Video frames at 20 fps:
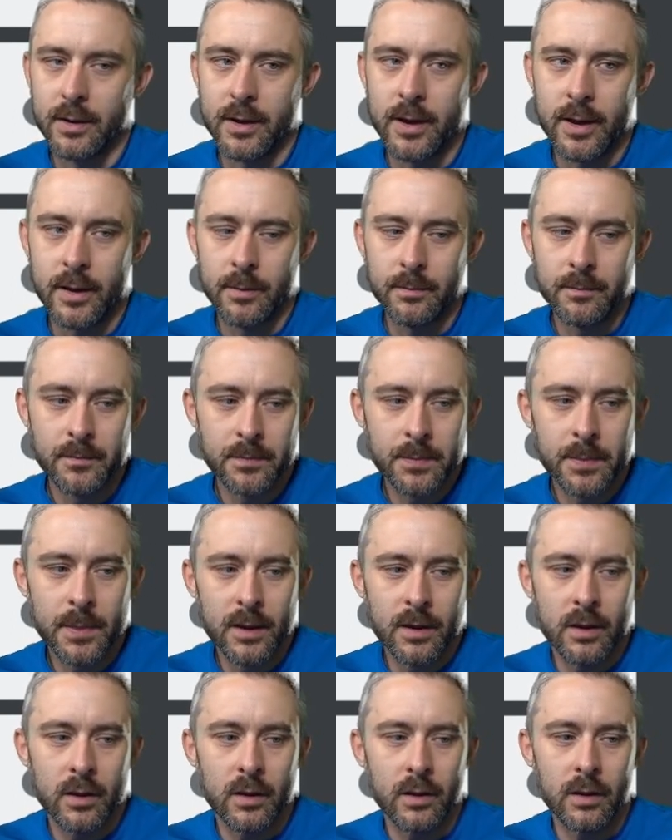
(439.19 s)
And
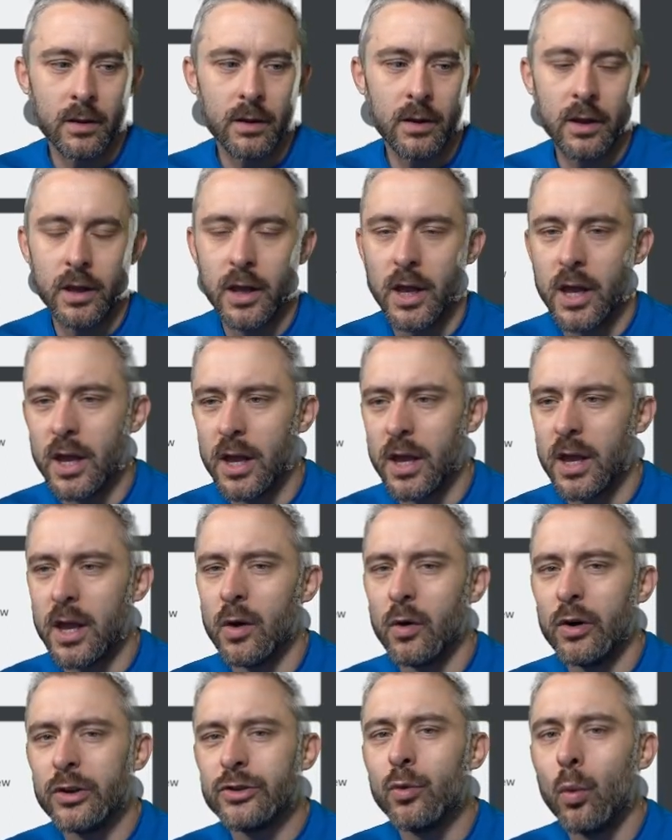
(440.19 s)
it
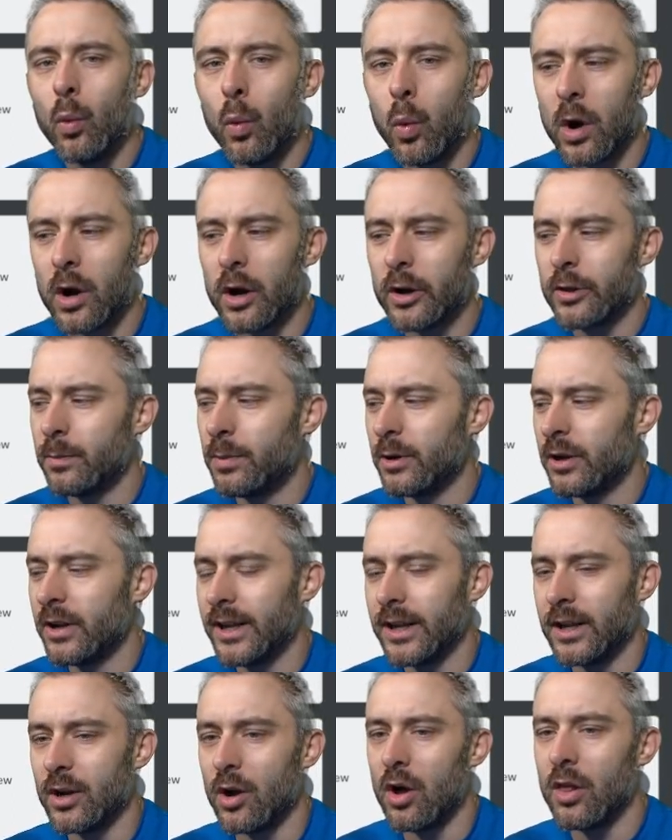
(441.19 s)
was worth putting
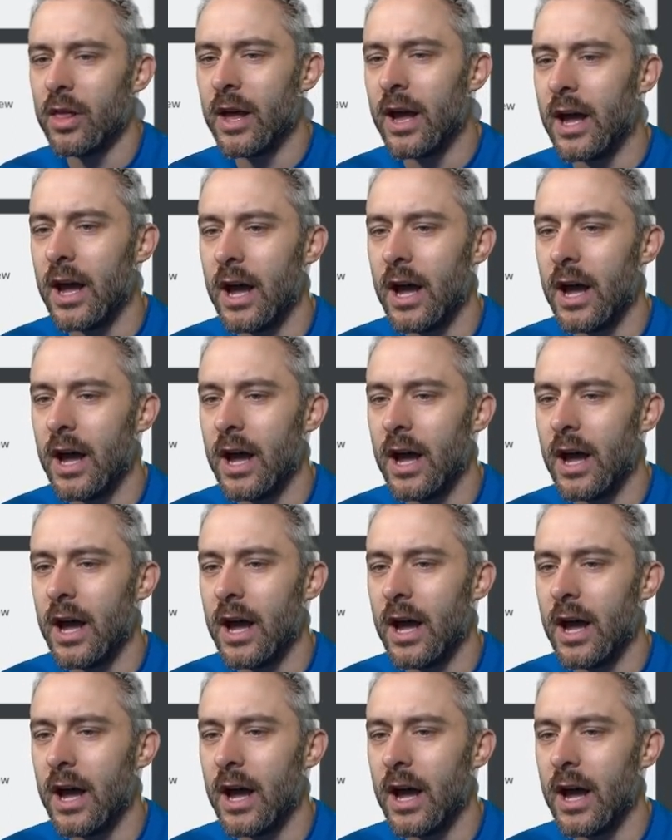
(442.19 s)
in all that